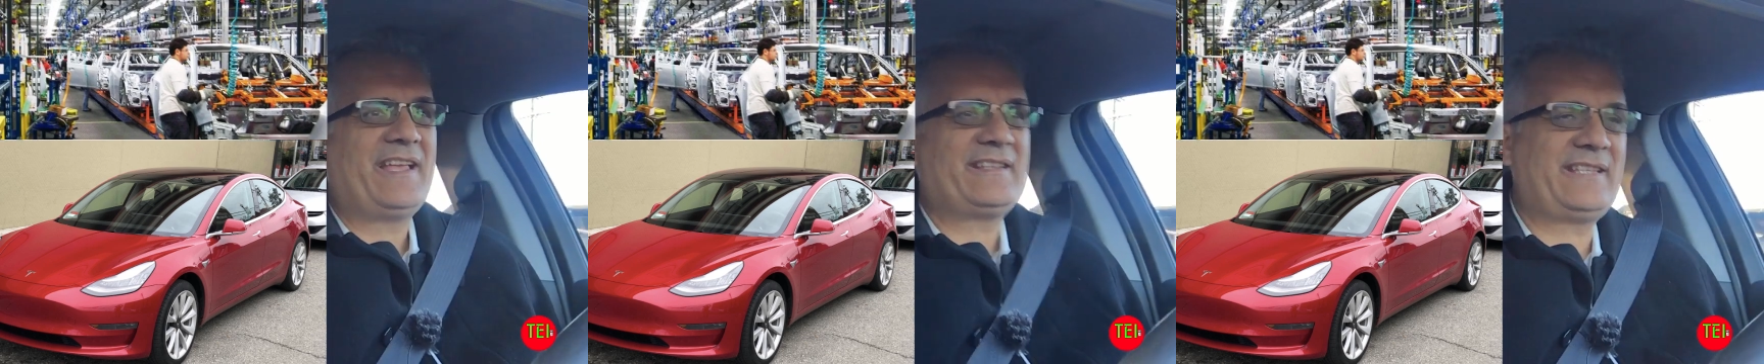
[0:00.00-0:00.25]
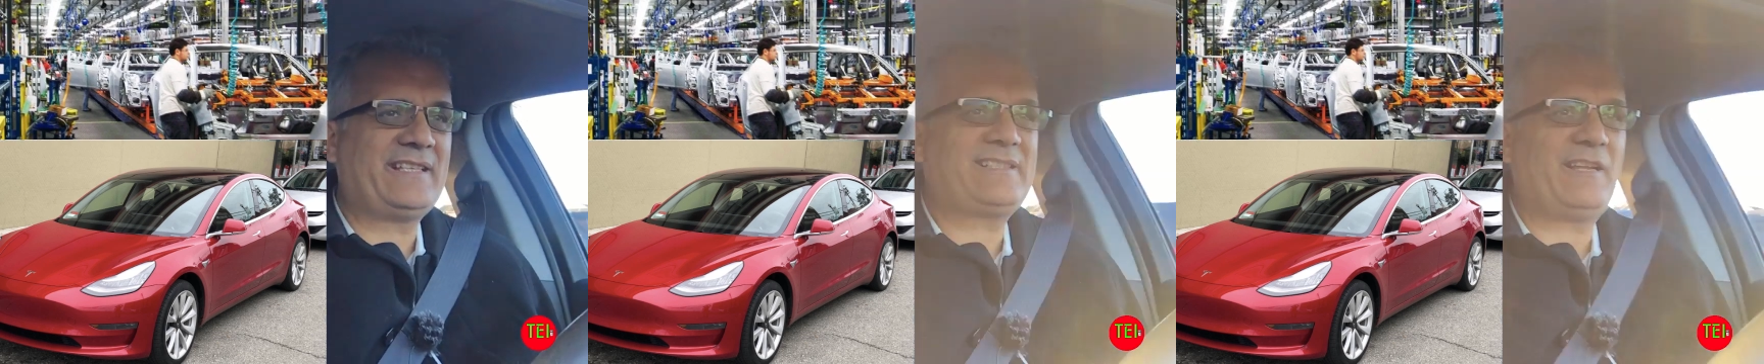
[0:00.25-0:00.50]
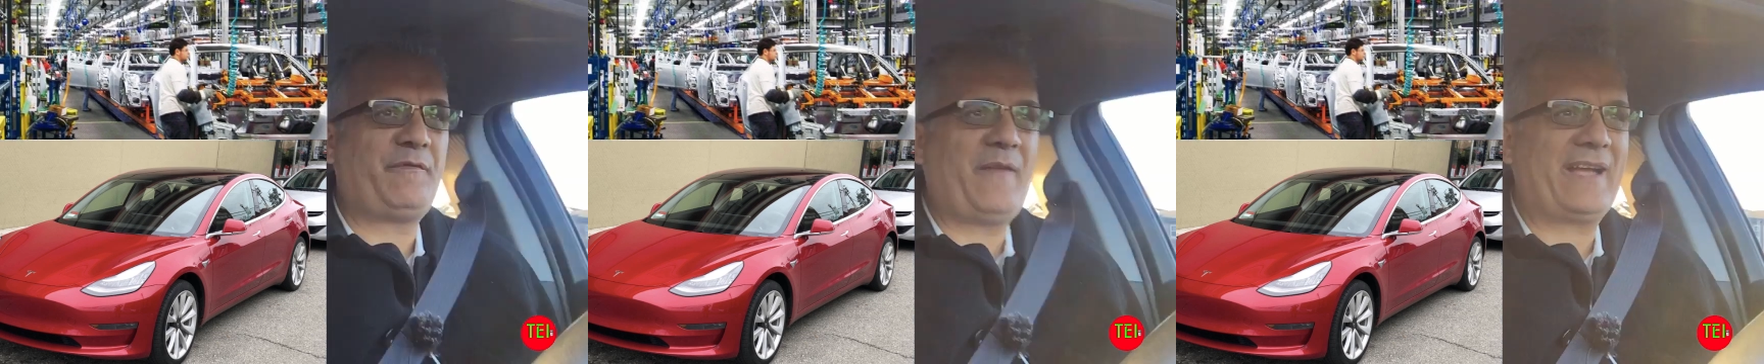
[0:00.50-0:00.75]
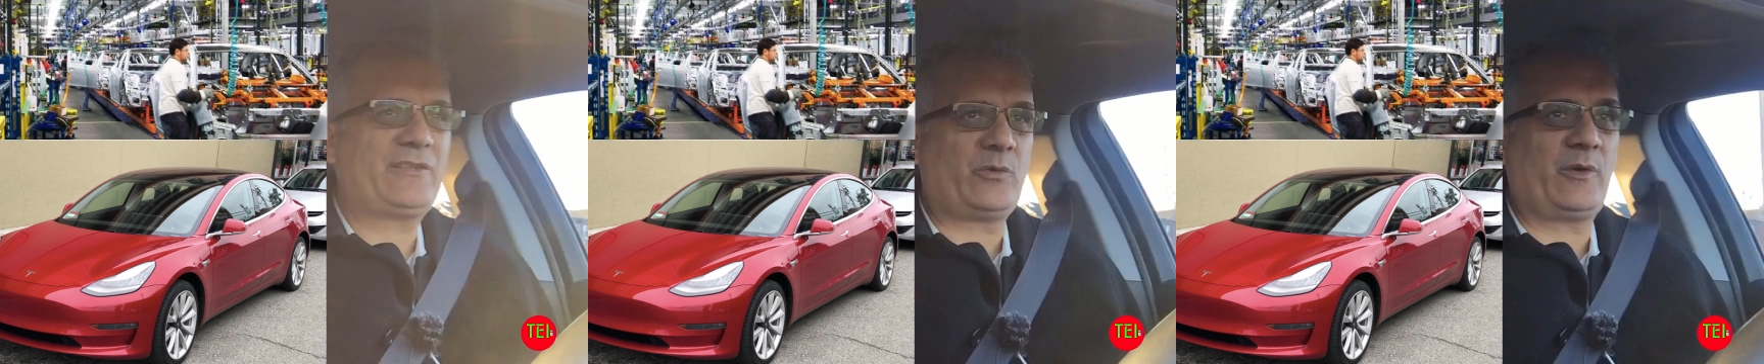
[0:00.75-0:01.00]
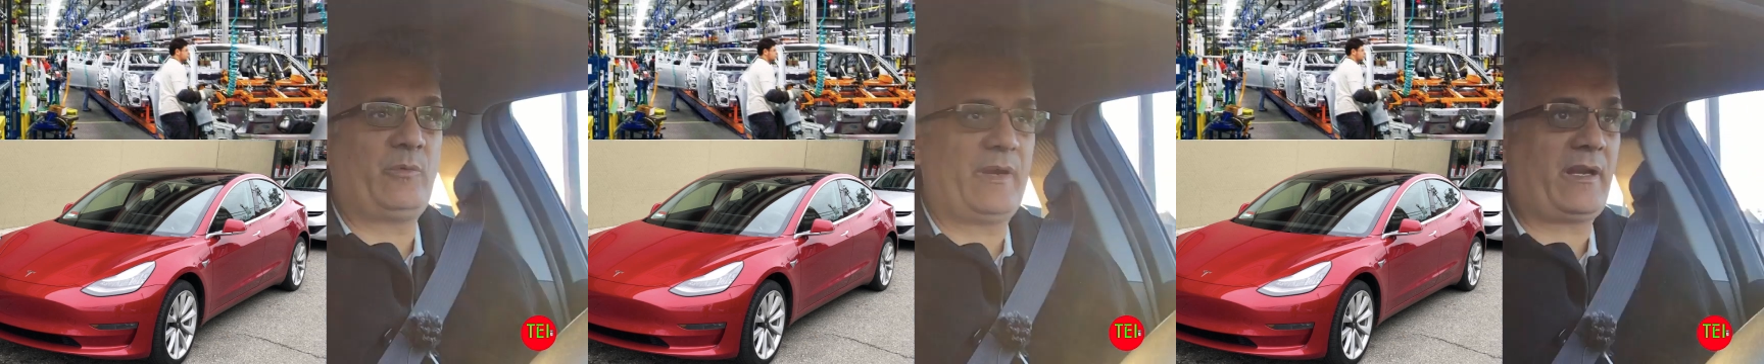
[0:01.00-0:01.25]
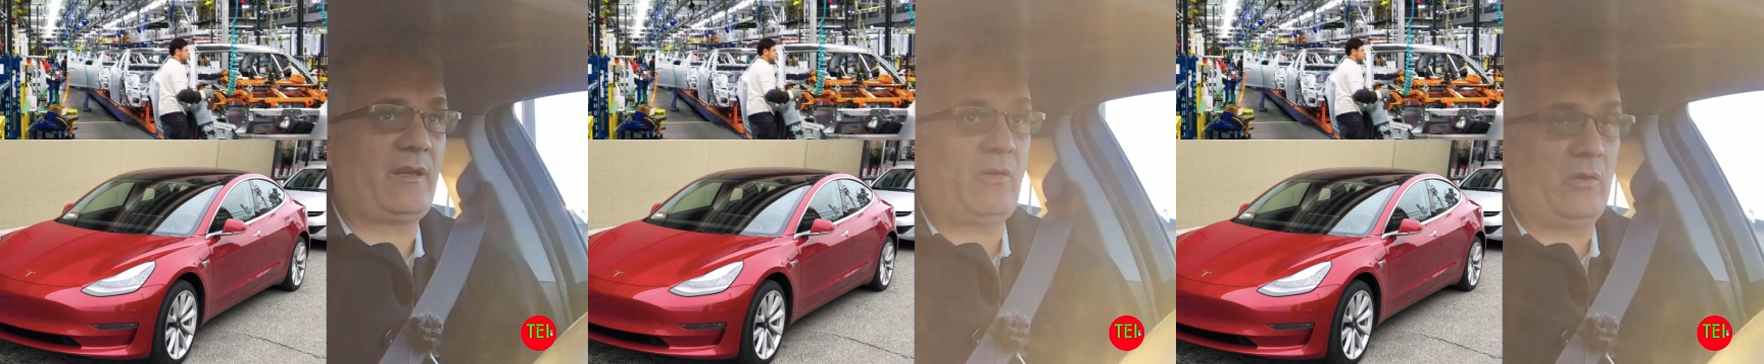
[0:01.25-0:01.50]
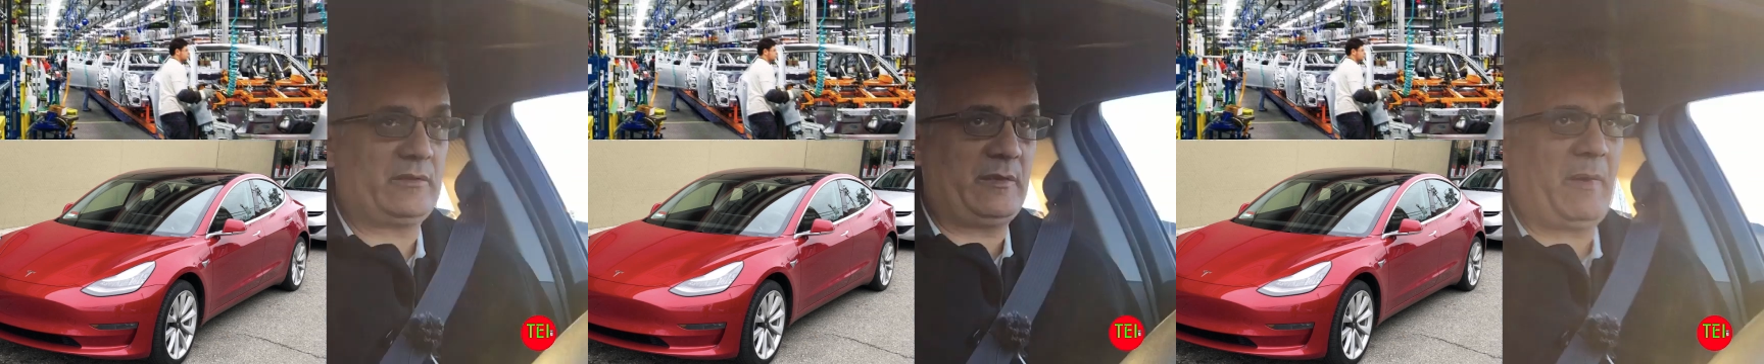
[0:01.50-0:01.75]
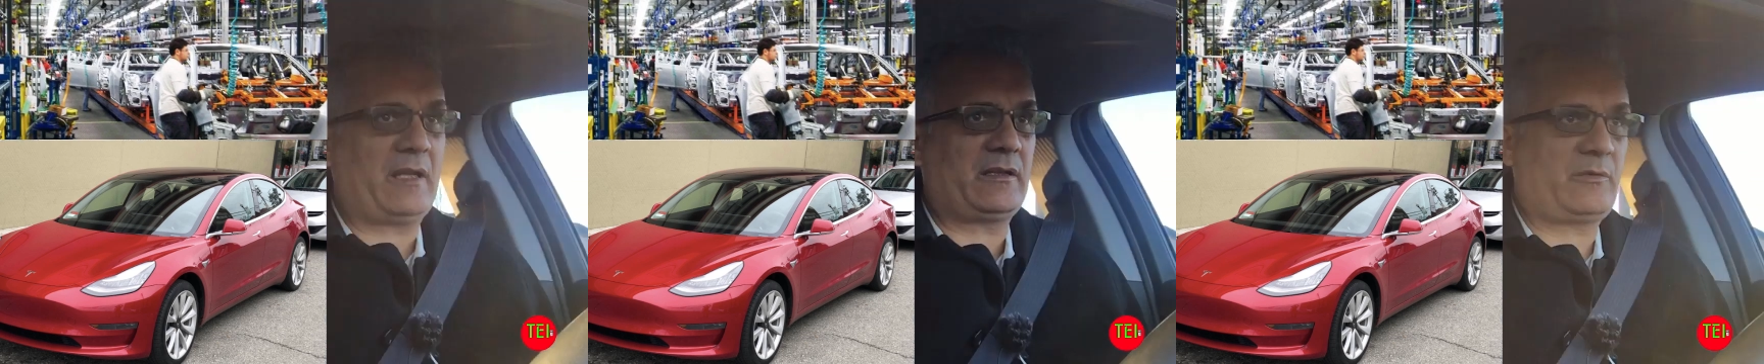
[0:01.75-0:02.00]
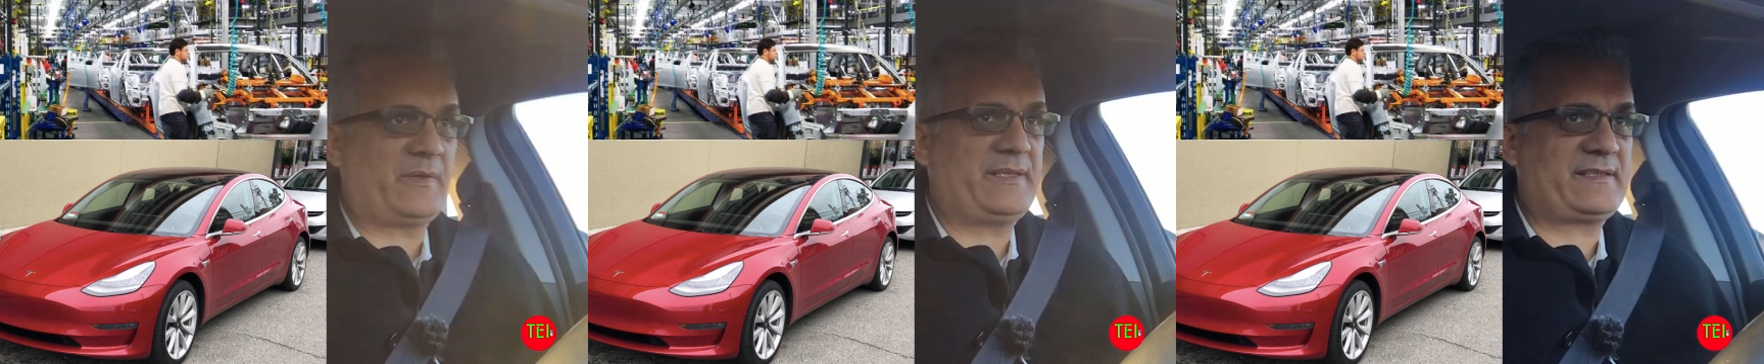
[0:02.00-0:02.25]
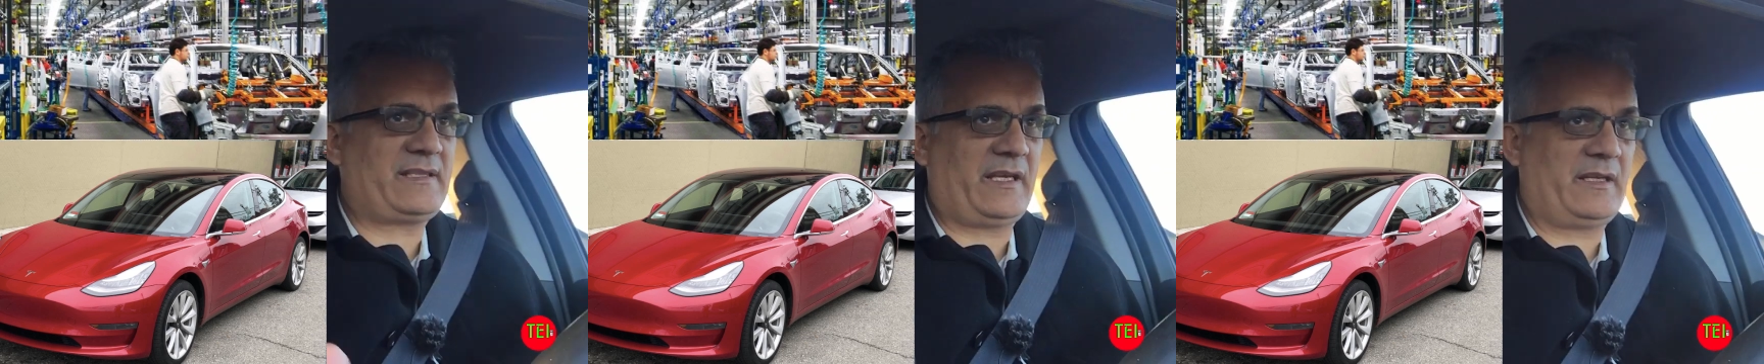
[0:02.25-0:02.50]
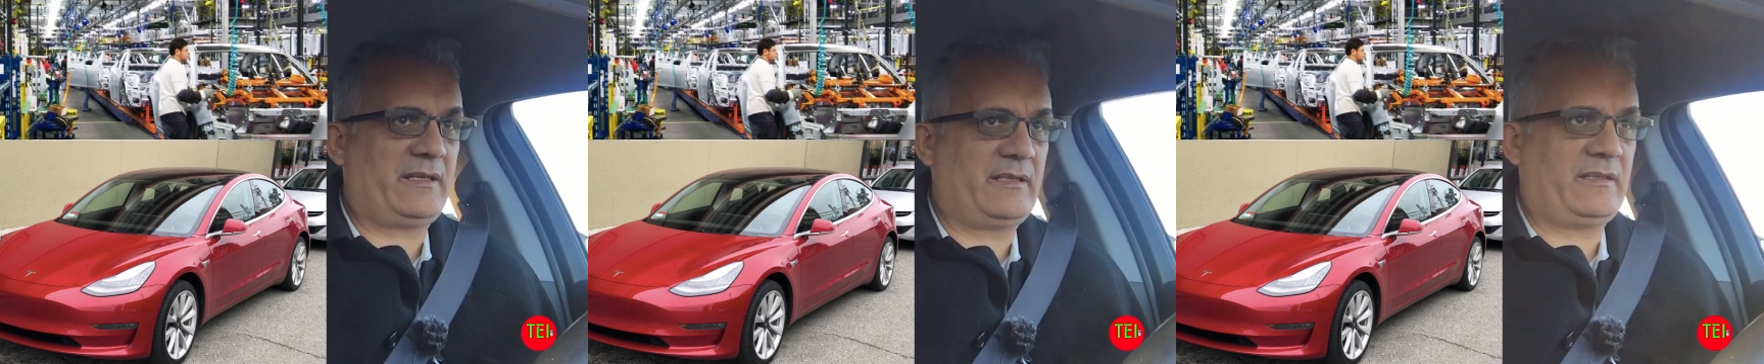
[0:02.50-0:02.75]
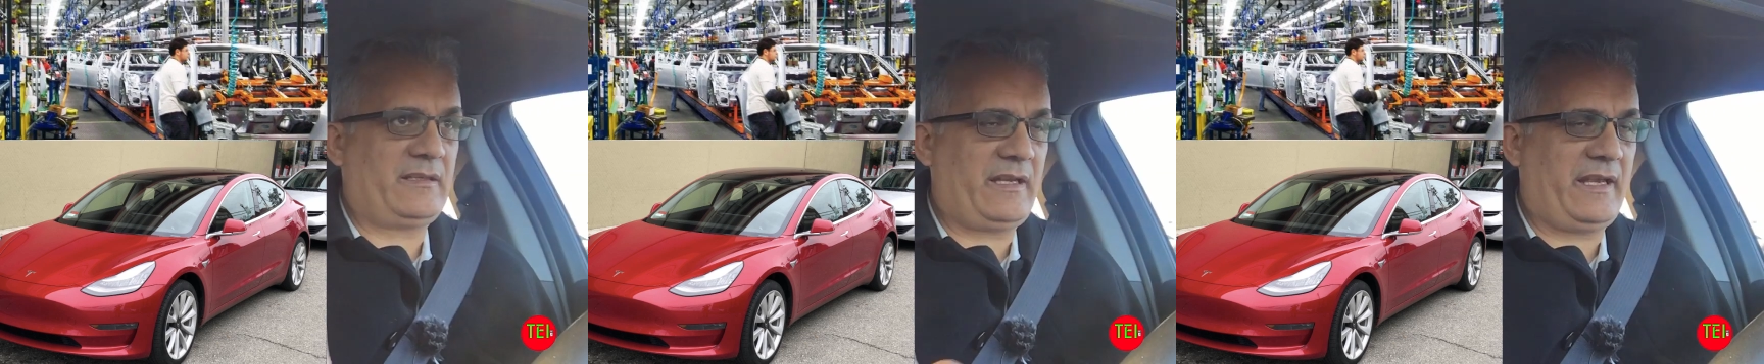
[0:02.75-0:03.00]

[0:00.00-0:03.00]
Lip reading: Tesla factory where the Model 3s and